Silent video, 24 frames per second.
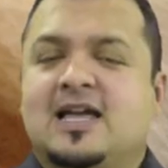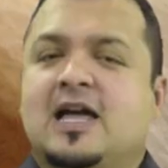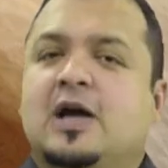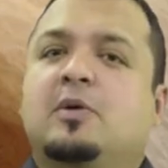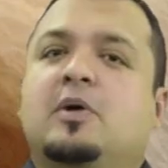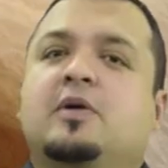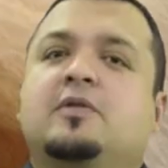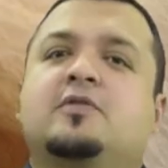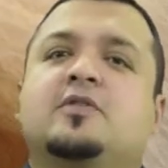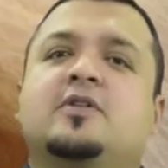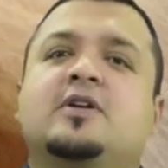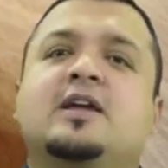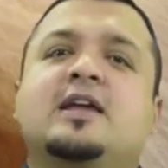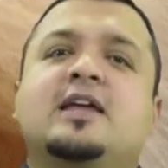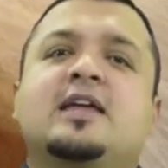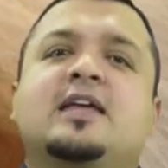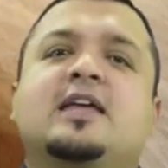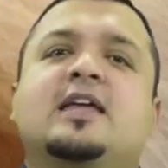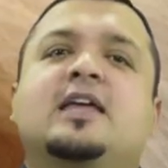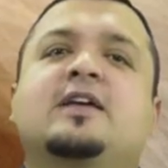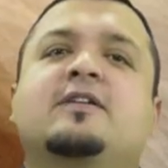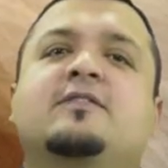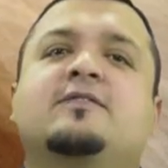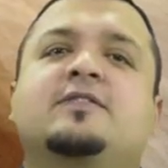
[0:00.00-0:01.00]
However,
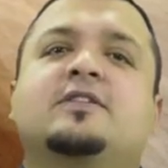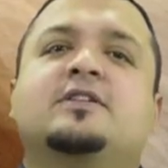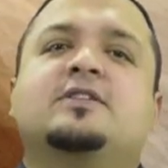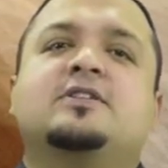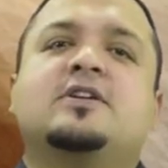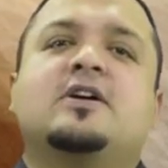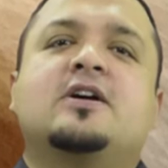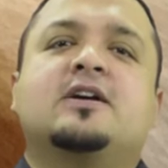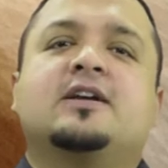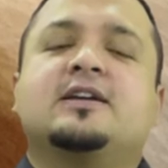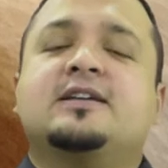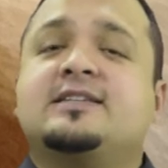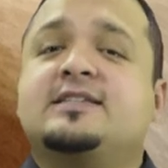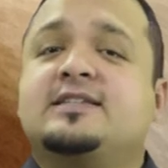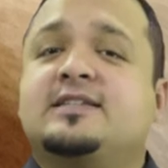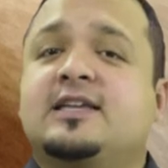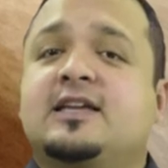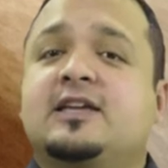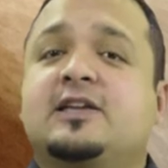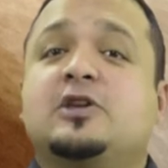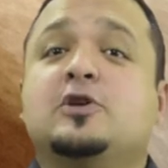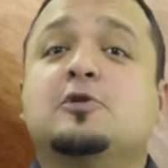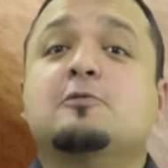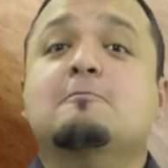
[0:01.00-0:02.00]
if the dog is
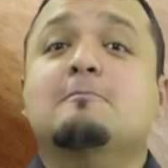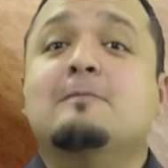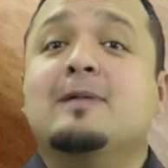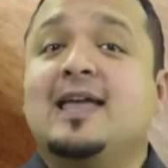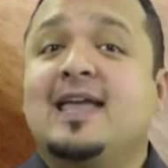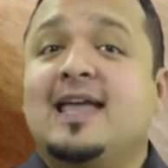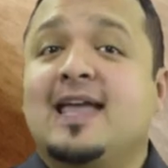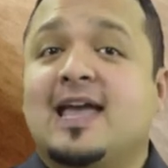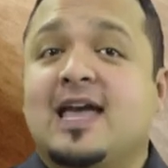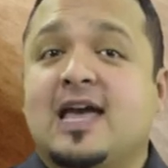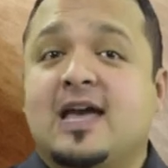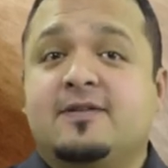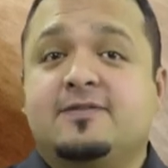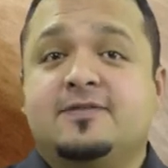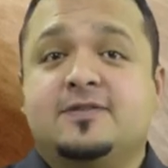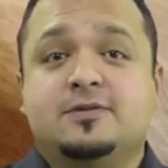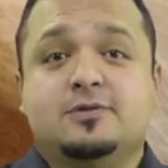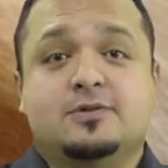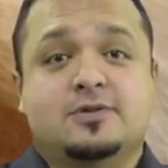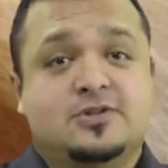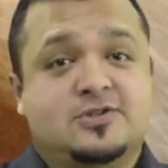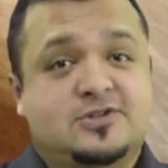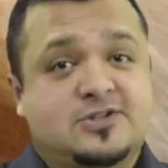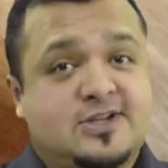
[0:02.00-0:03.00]
sick, you may have
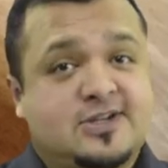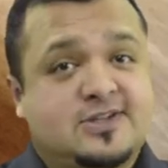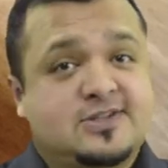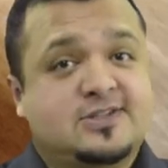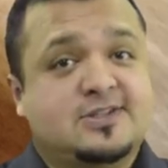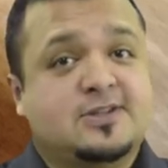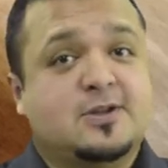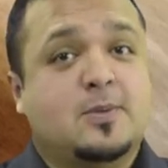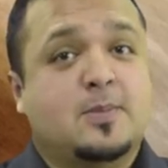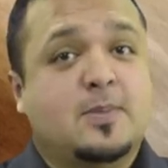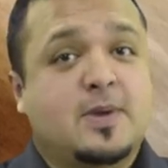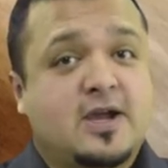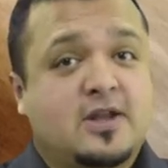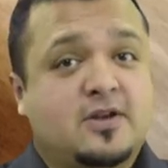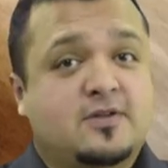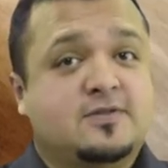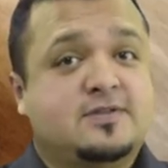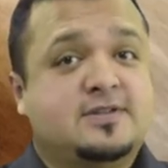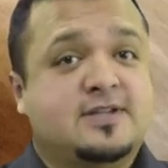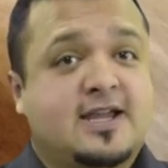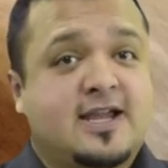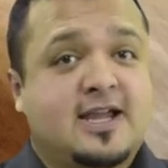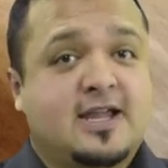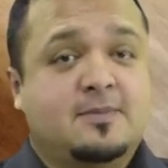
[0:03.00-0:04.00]
to adjust the amount of
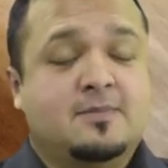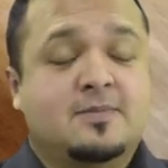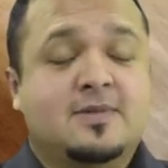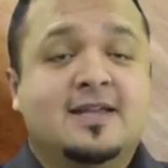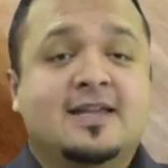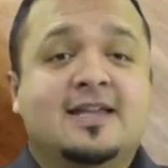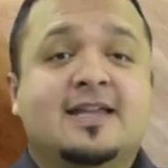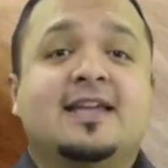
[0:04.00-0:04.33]
time